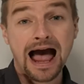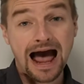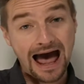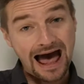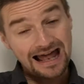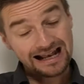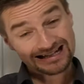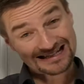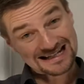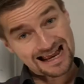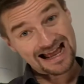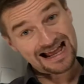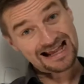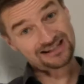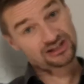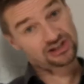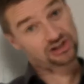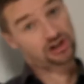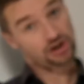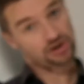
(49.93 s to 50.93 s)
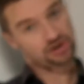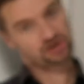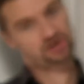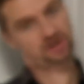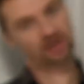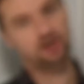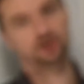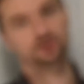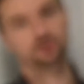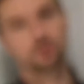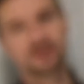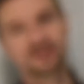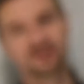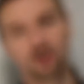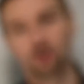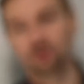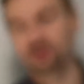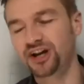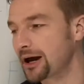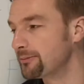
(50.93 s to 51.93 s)
And as thus a
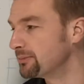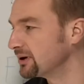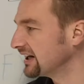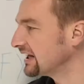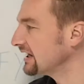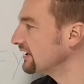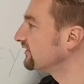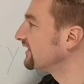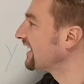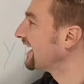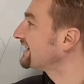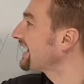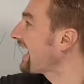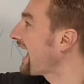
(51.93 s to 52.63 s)
result, I believe that